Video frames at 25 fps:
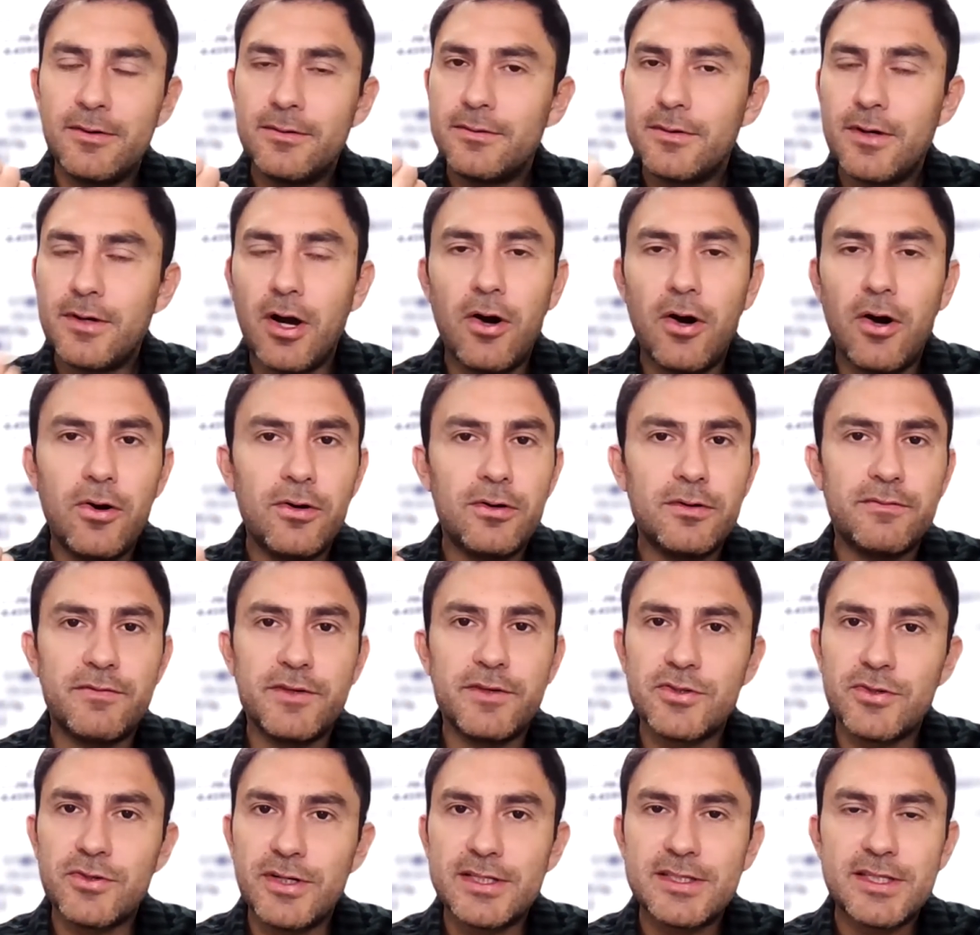code,
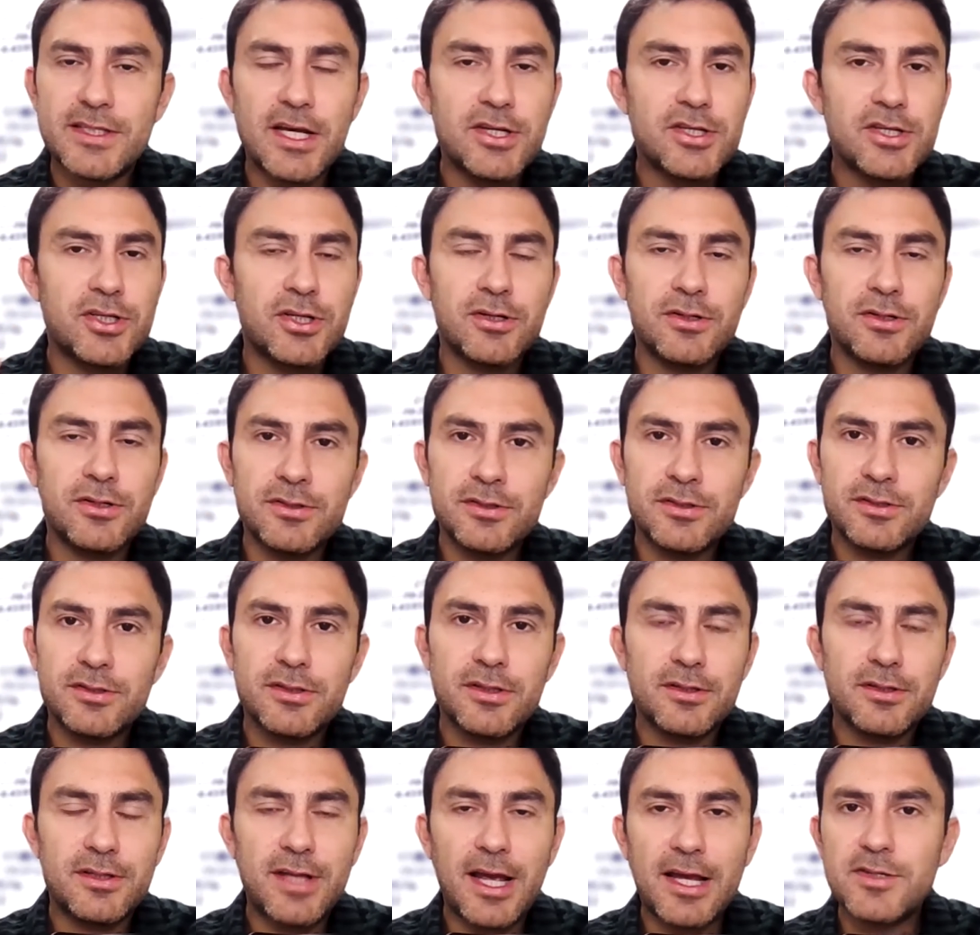visualizations,
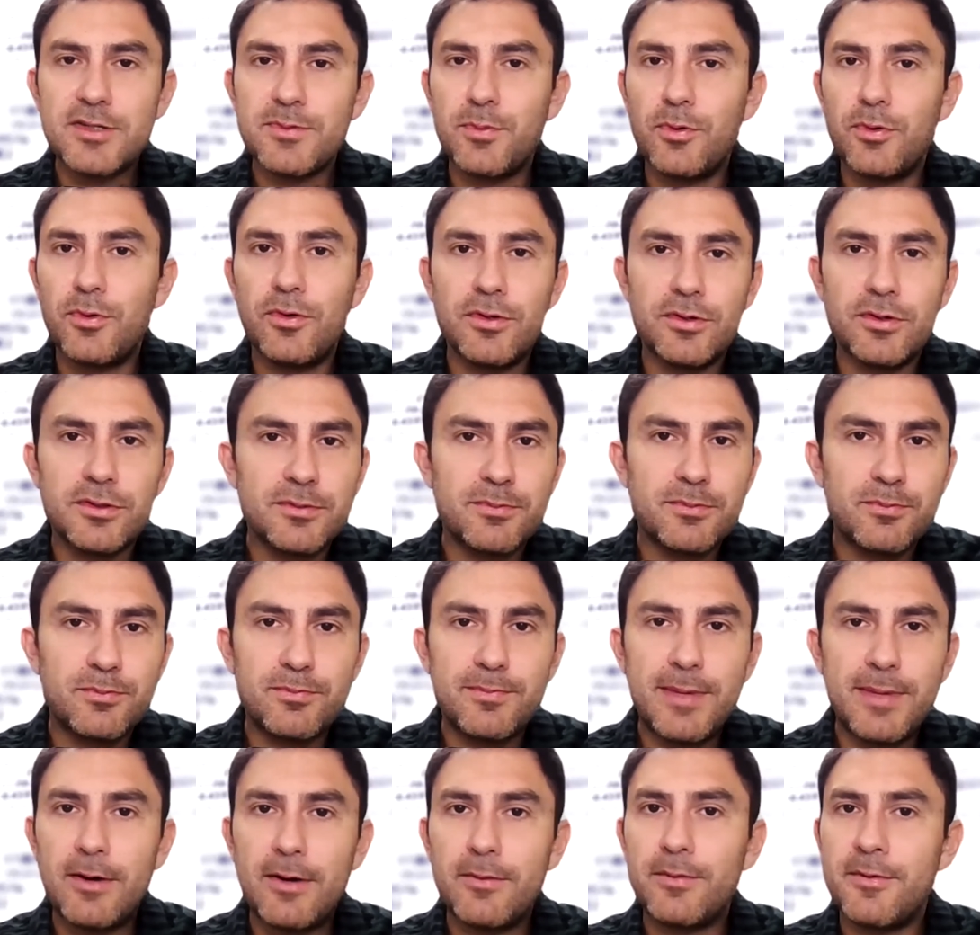dashboards,
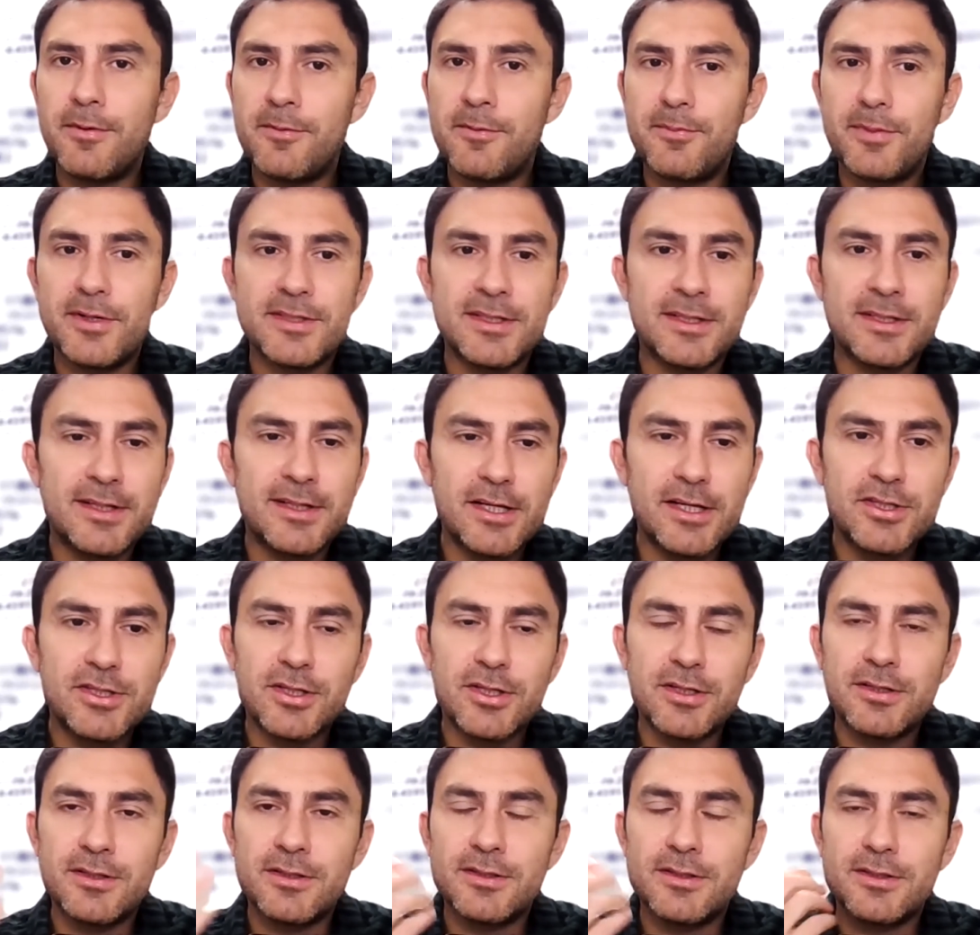PowerPoint
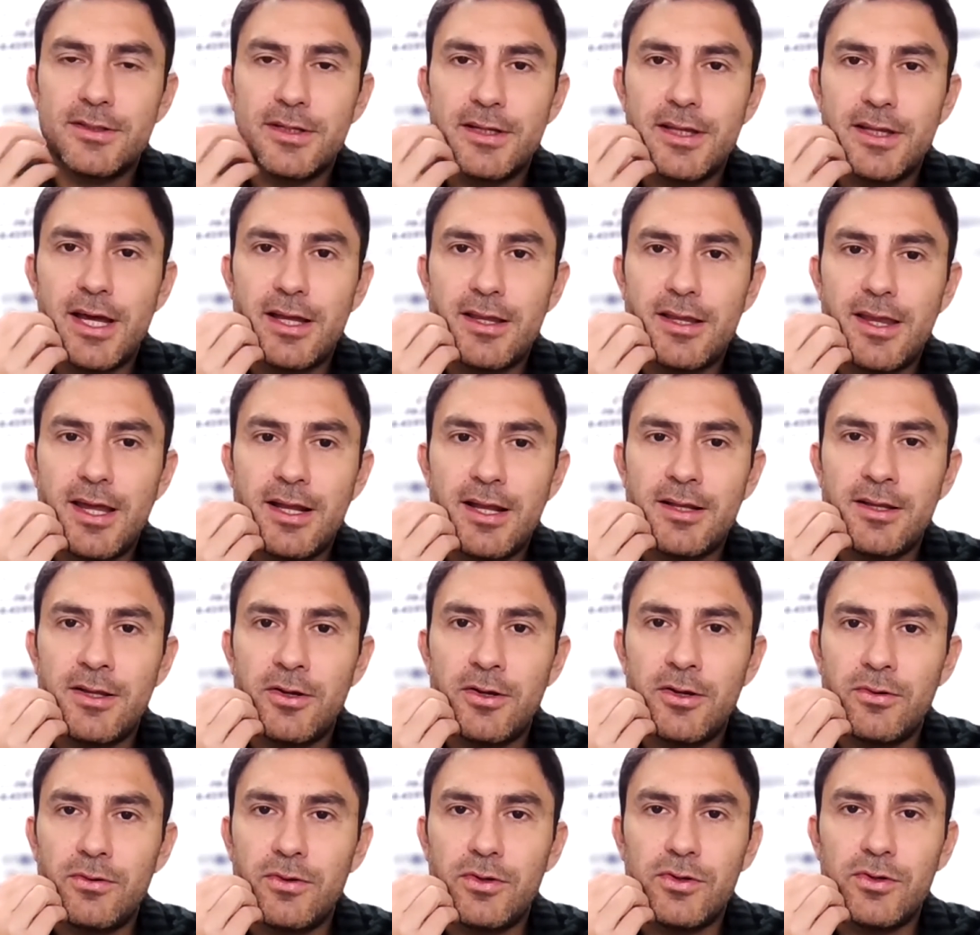presentations that then
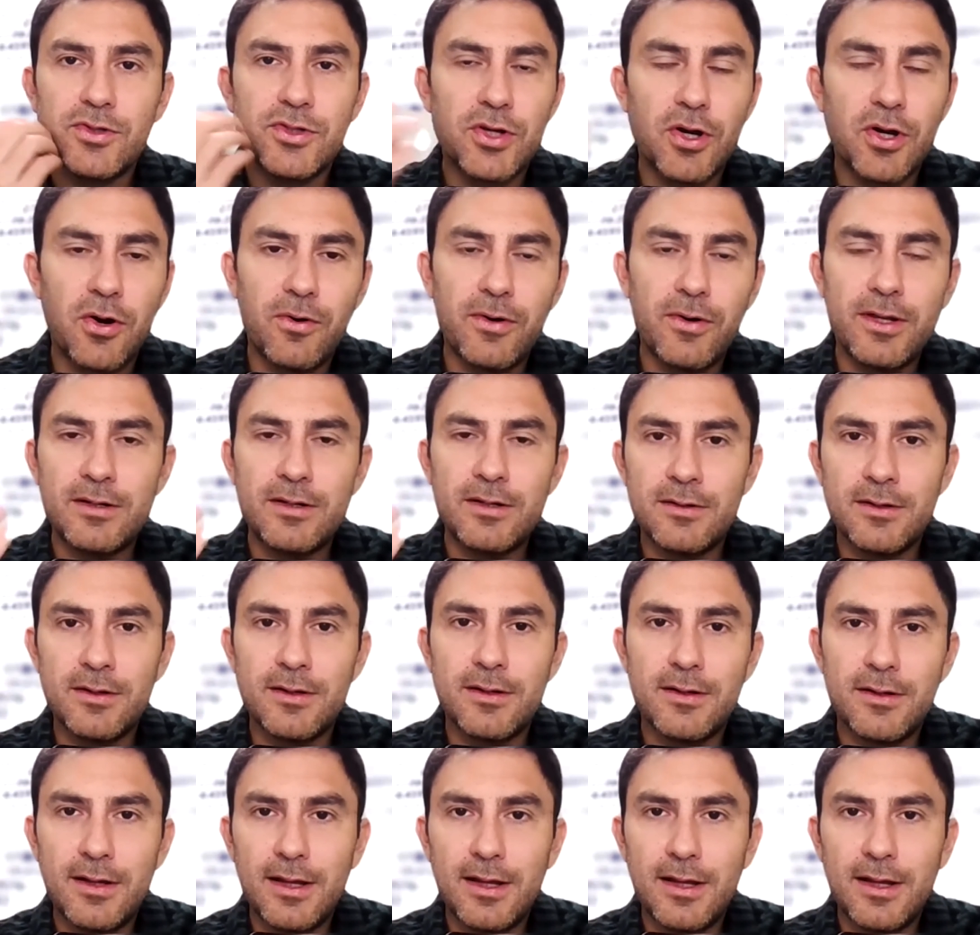you show in